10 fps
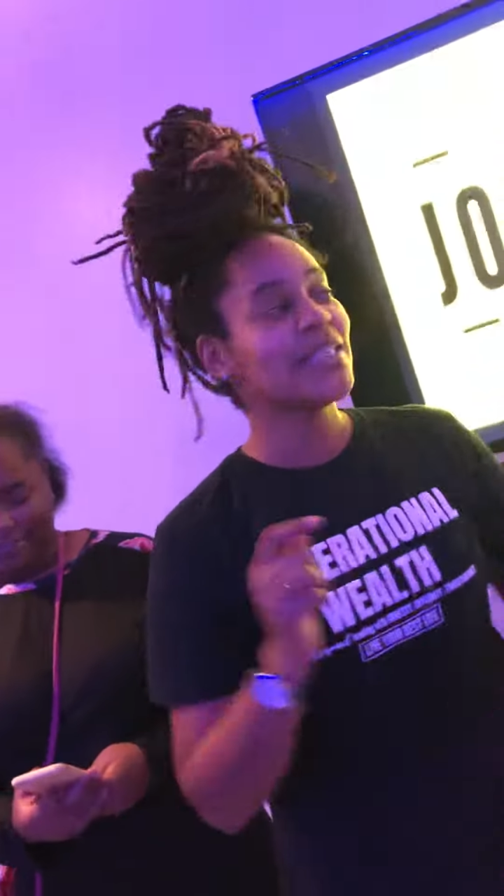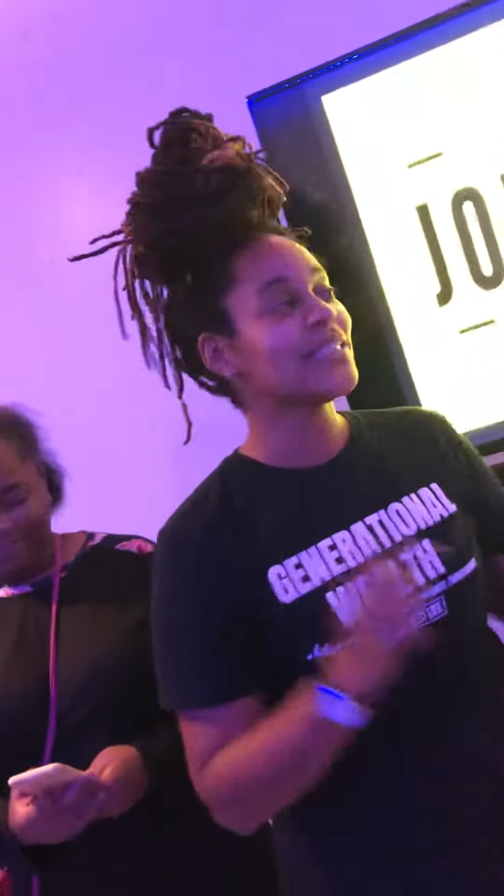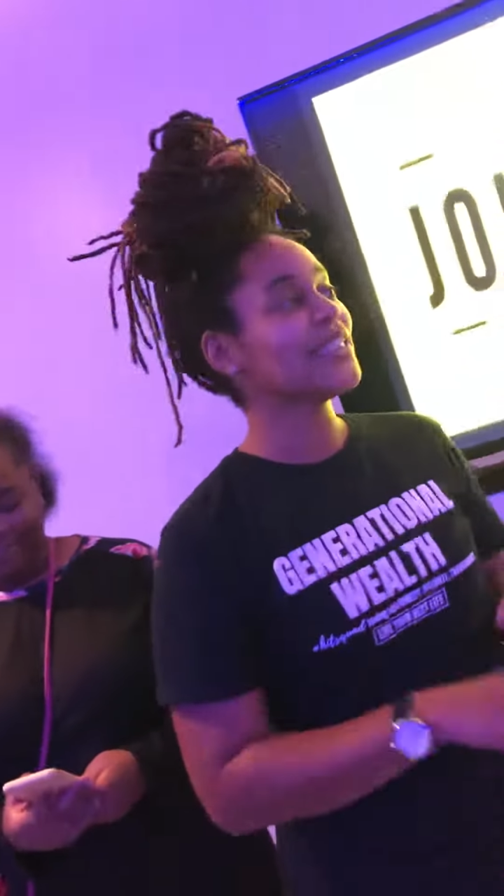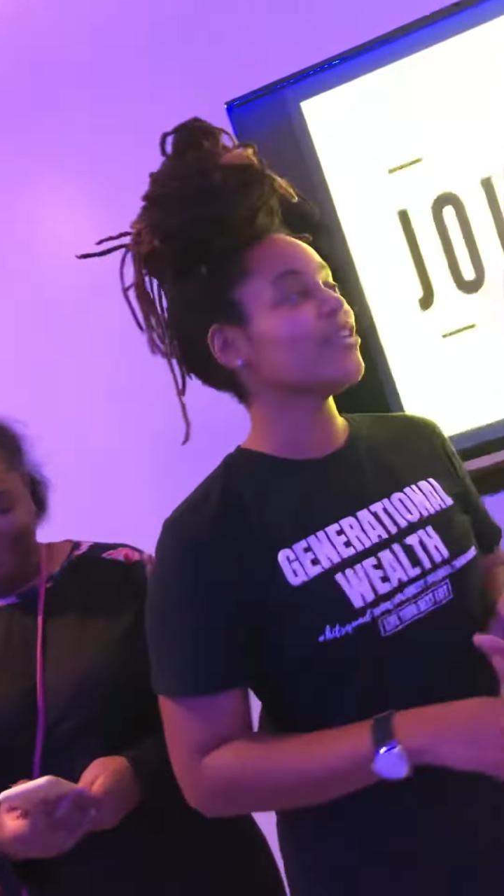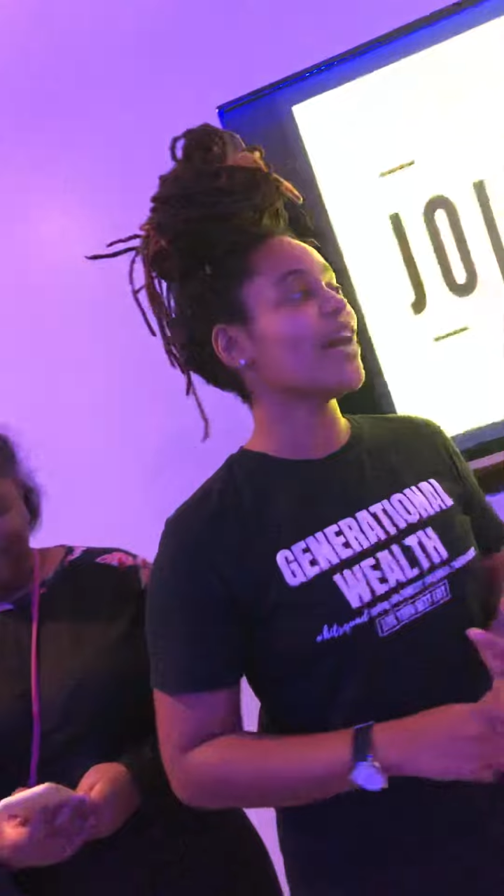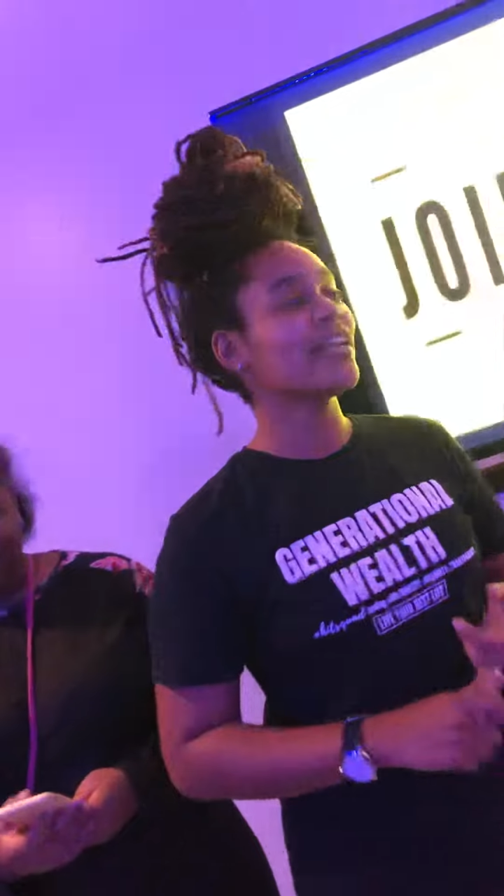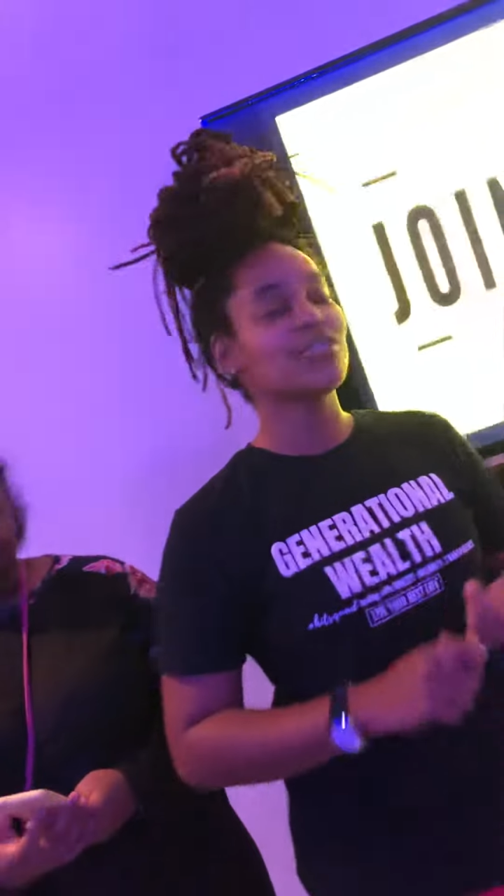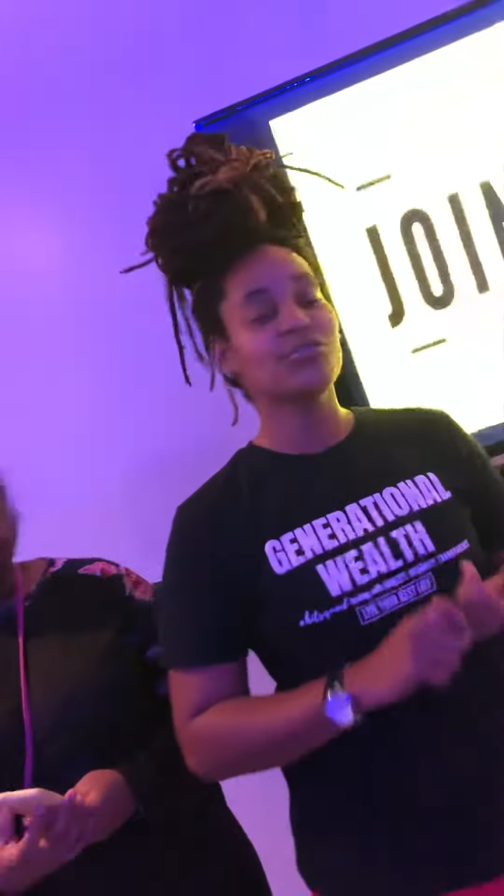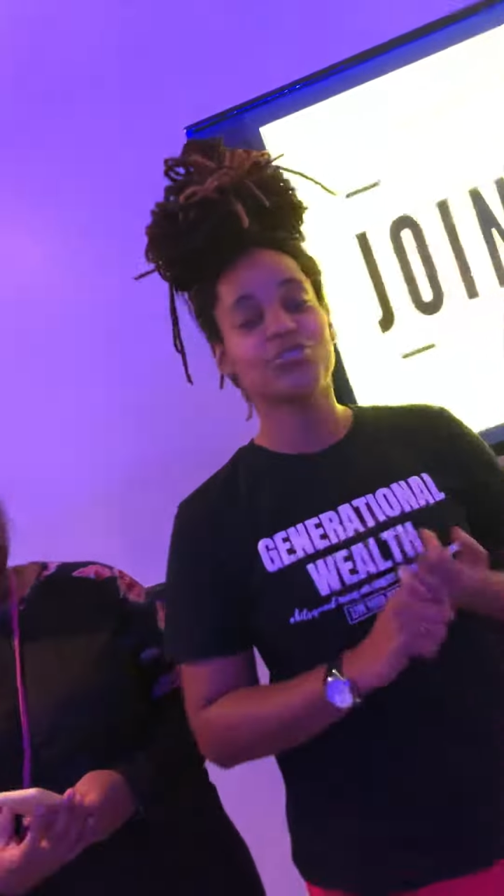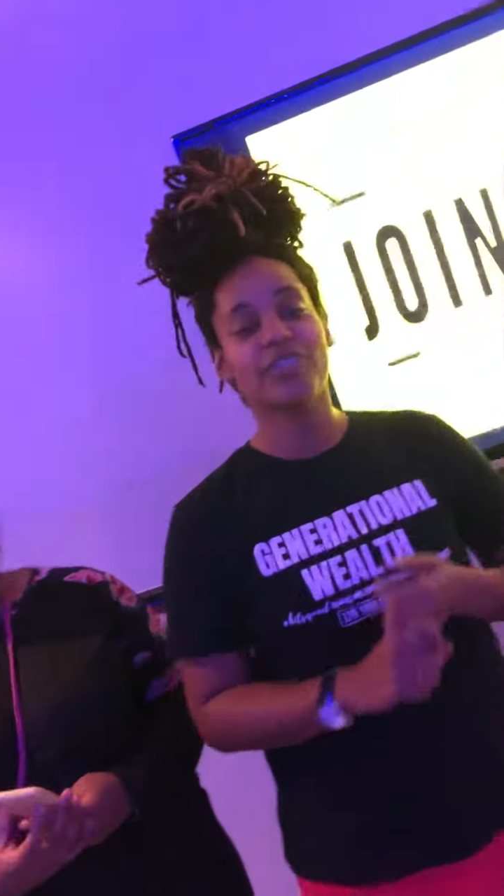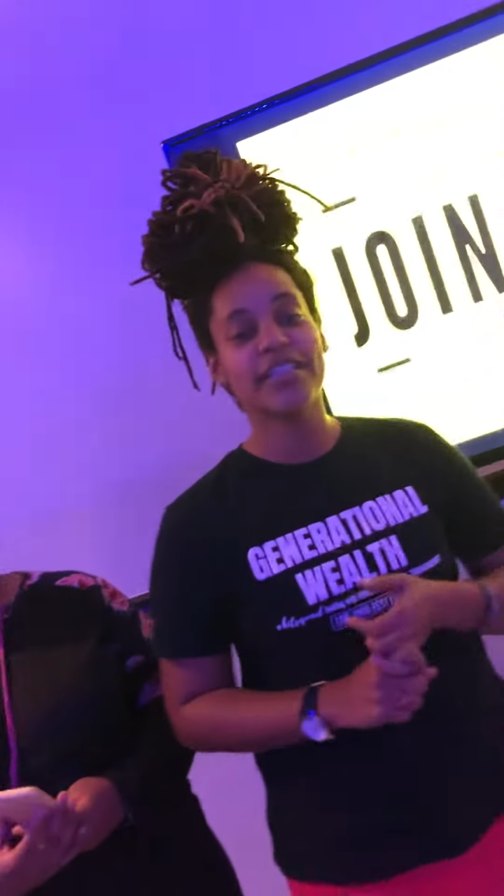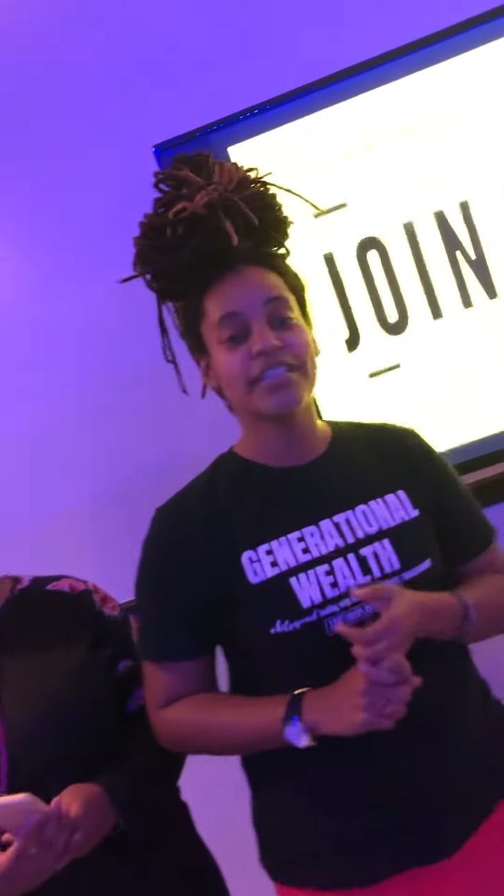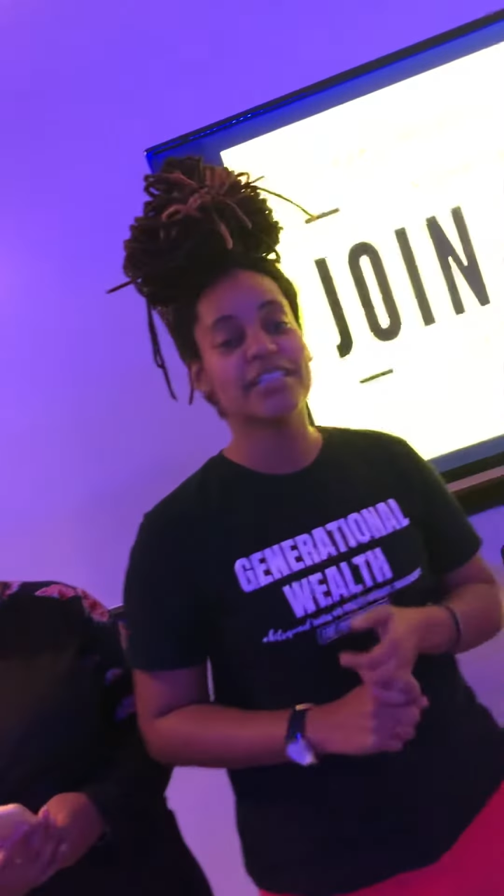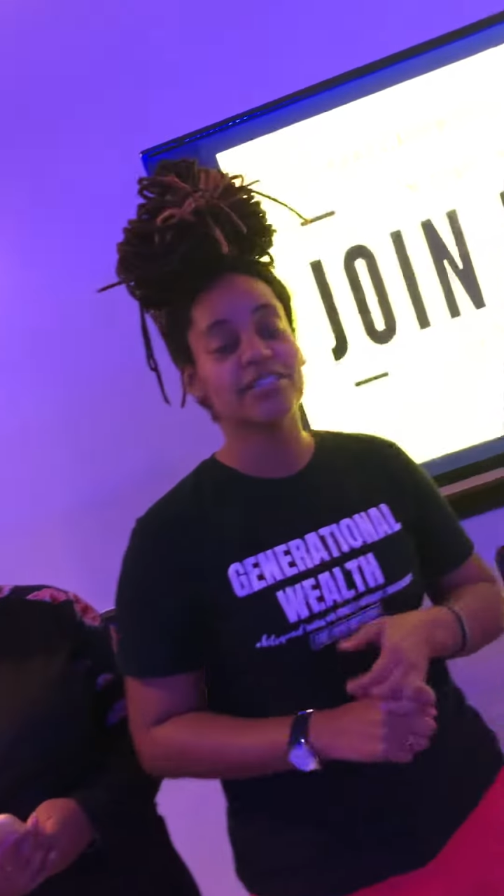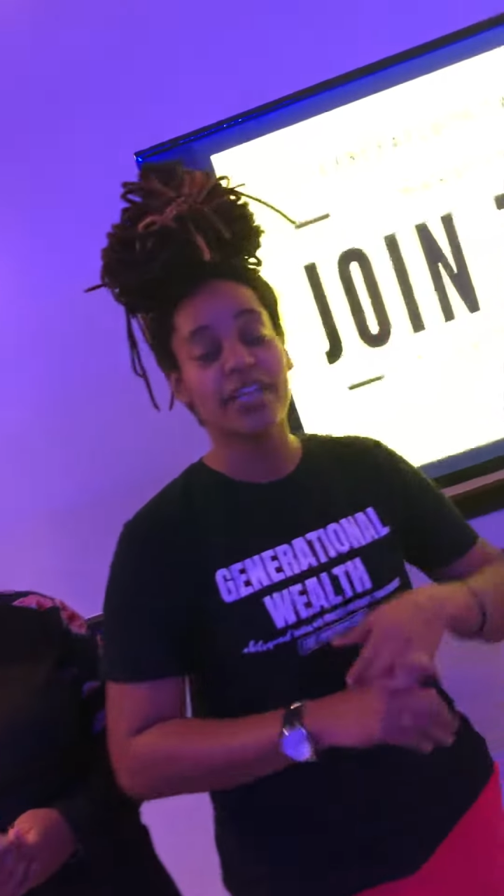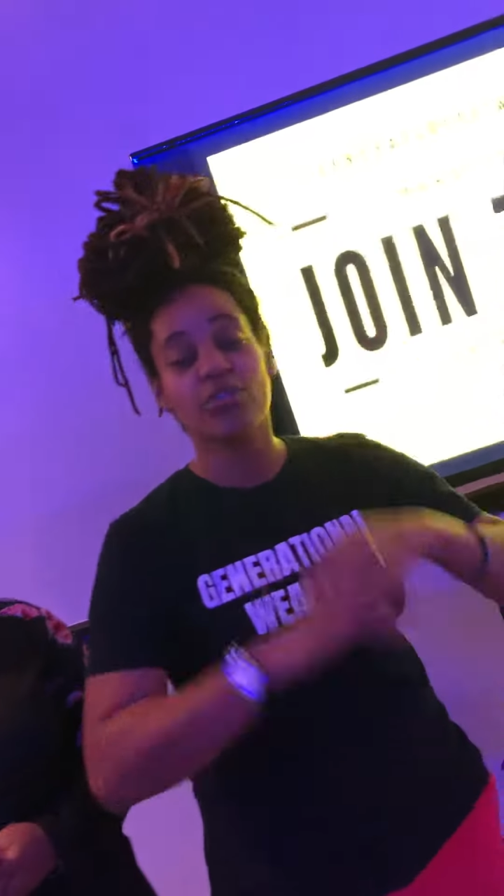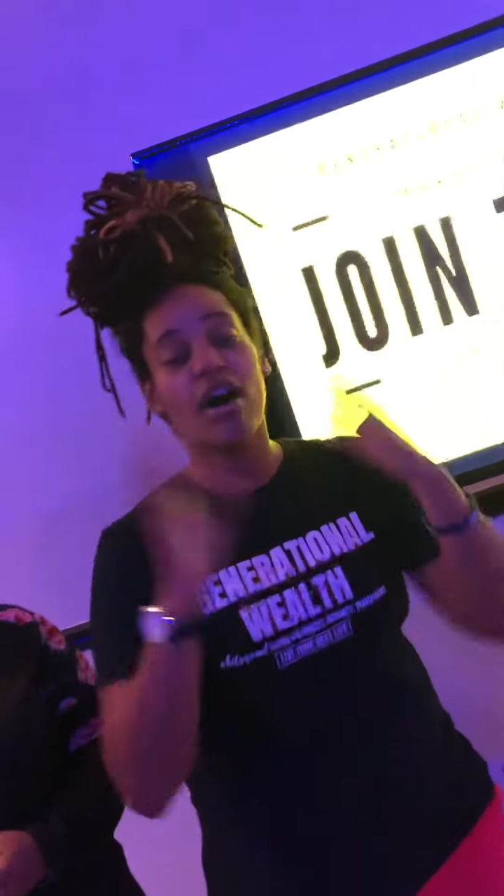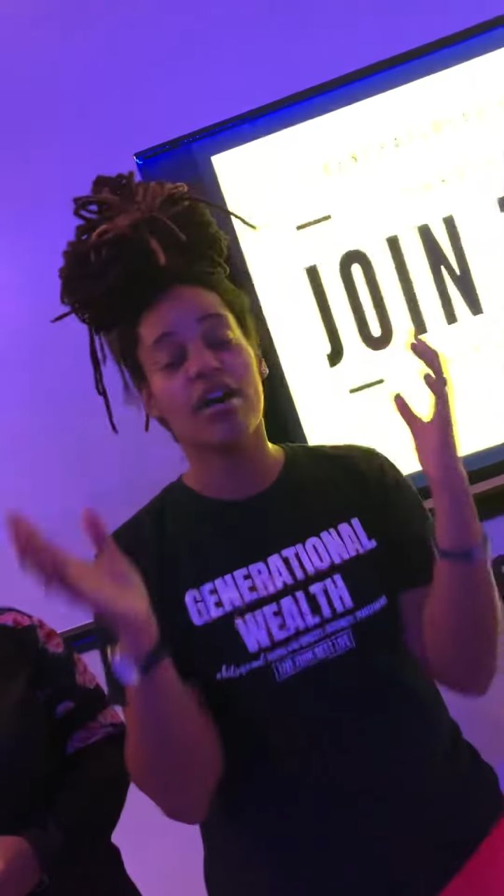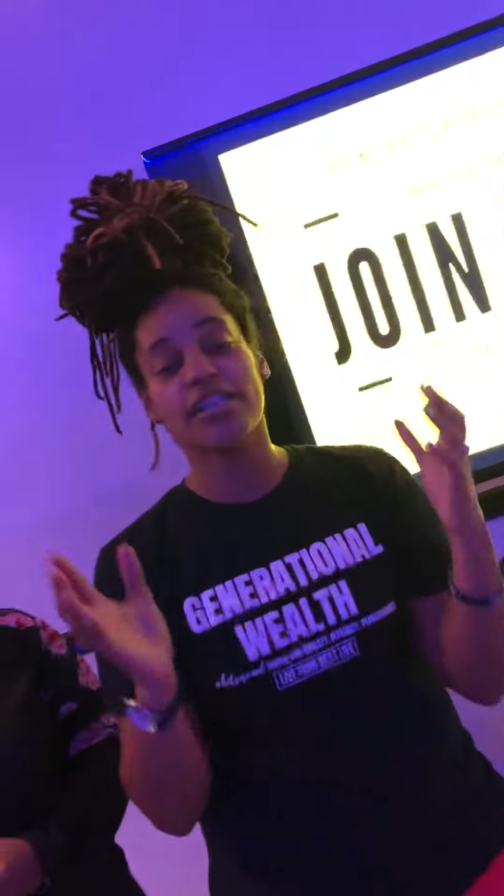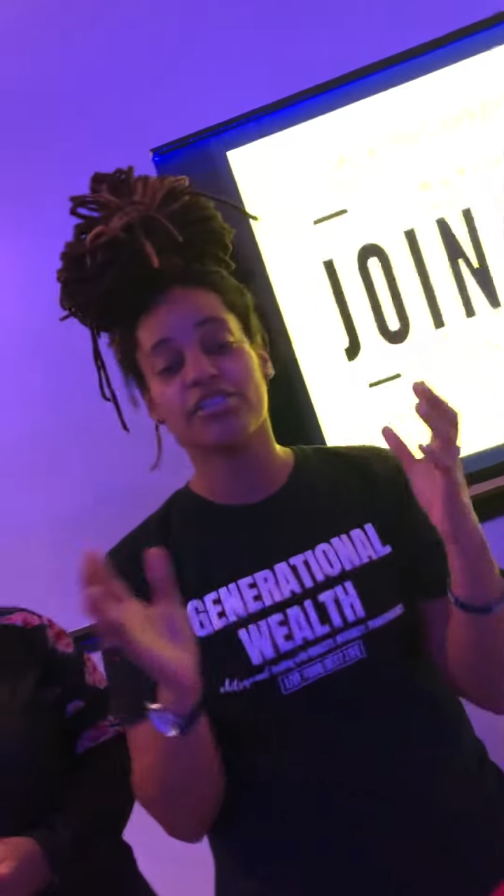She know how to do trends. She know how to do all that.